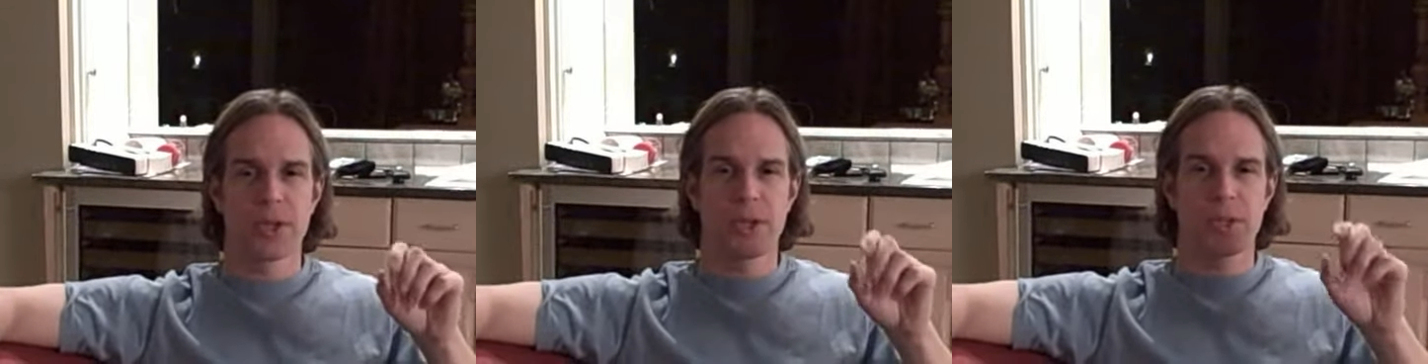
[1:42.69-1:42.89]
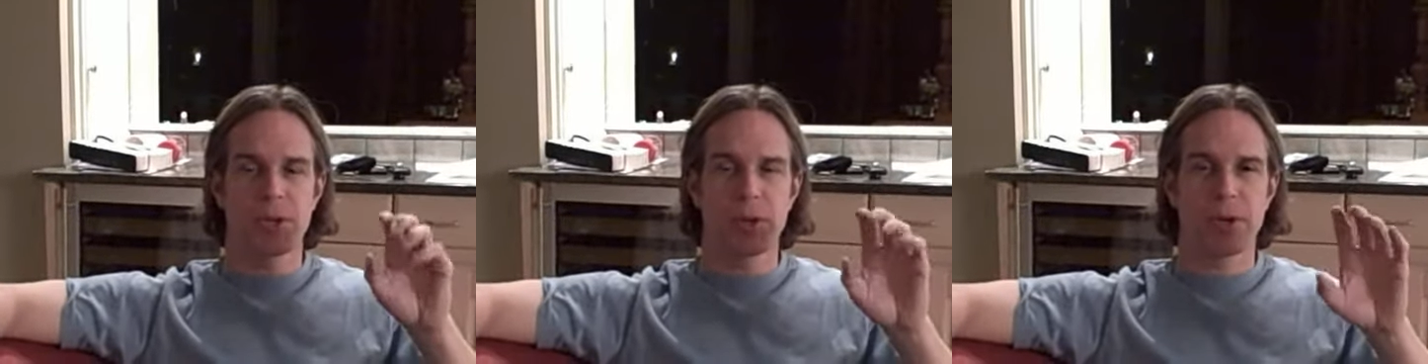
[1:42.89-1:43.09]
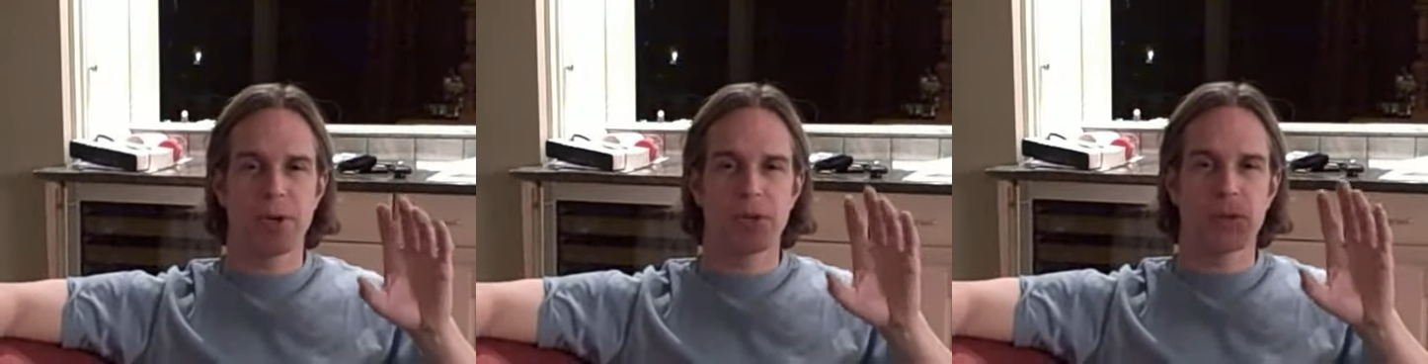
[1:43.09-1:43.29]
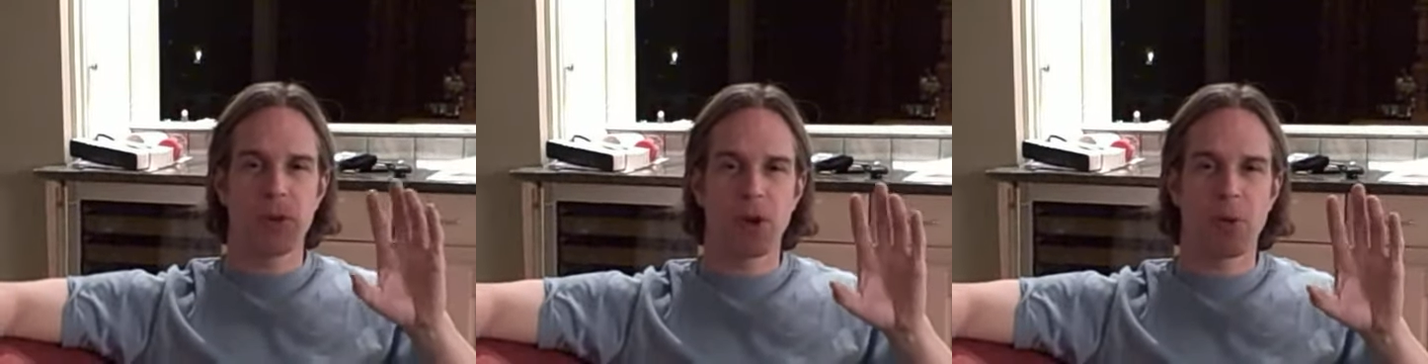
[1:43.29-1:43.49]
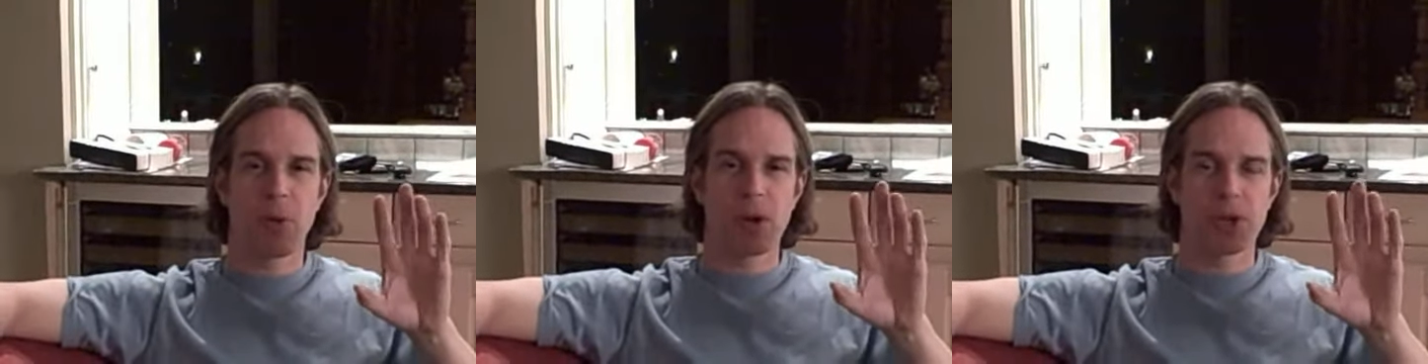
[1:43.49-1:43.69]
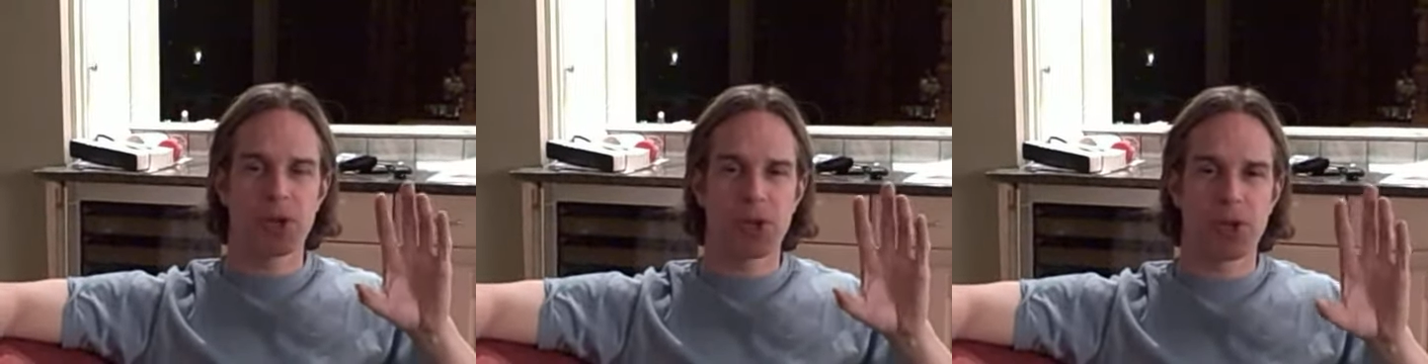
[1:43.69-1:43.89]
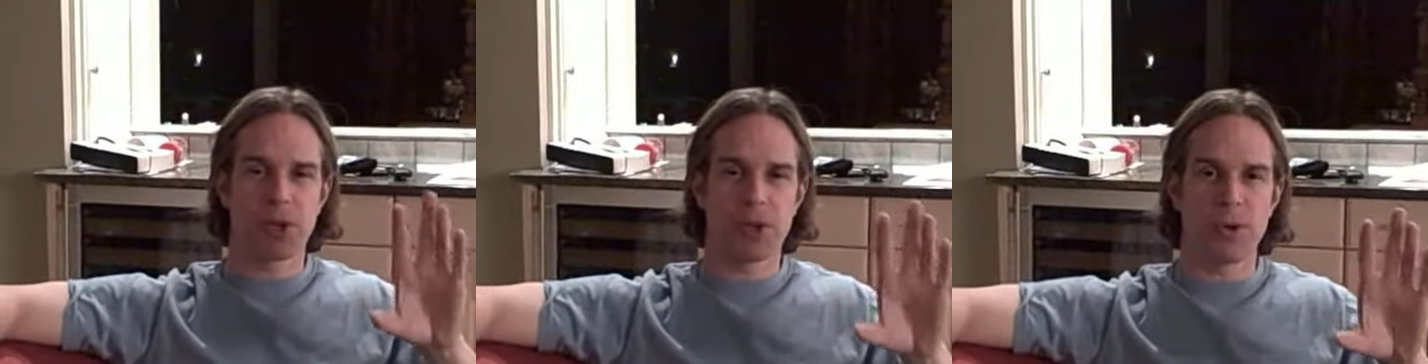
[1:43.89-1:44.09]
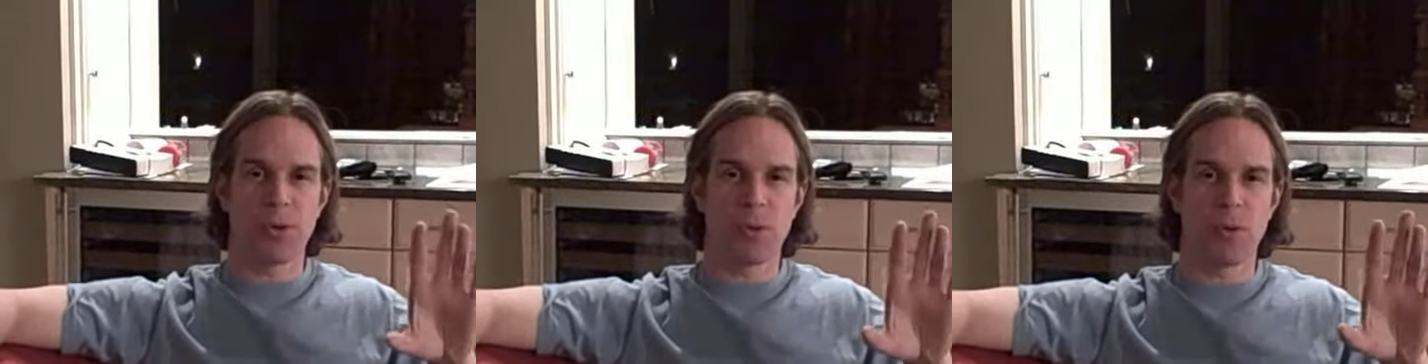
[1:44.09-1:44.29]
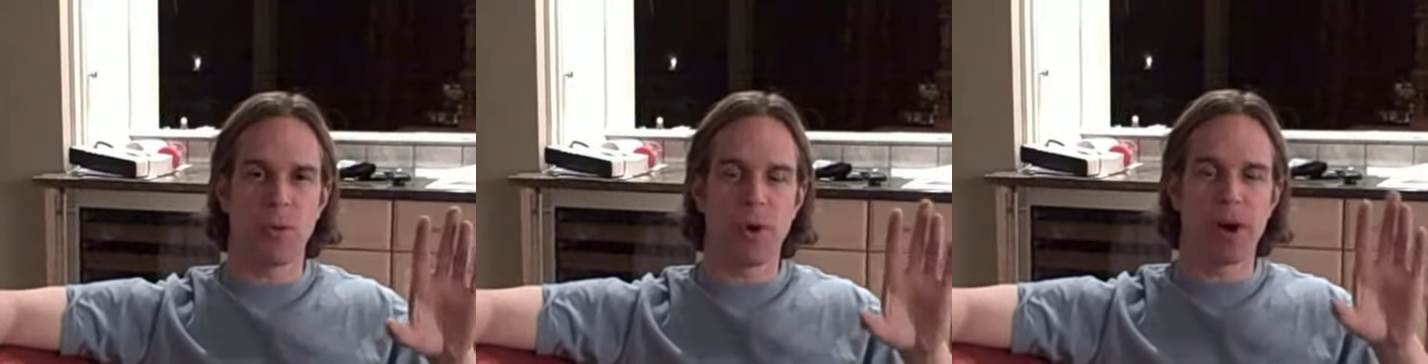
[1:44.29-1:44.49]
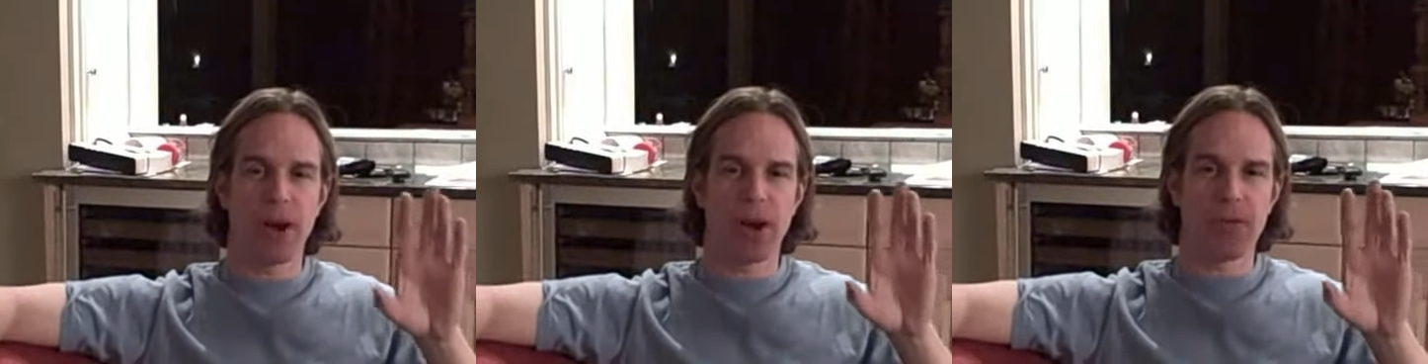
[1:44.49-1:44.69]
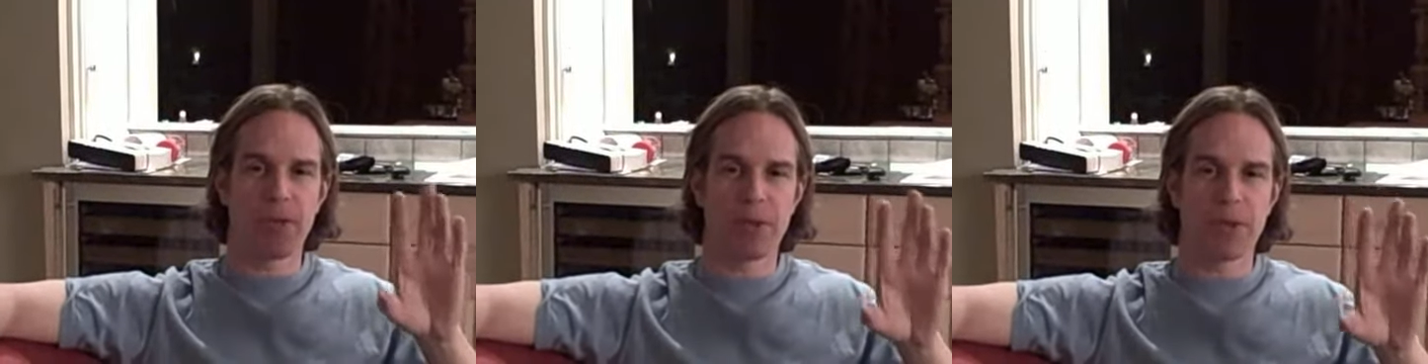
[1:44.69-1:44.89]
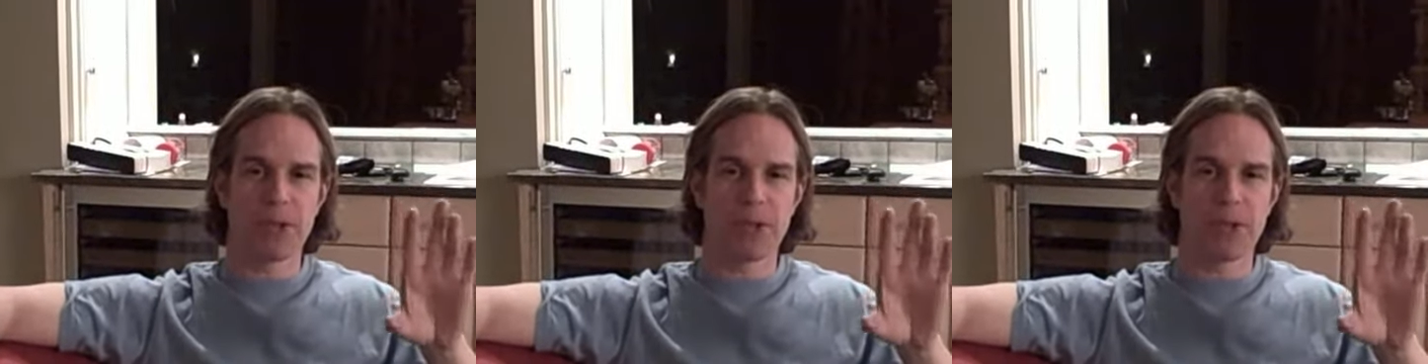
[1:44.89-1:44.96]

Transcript: So here's what I want you to do. Whatever the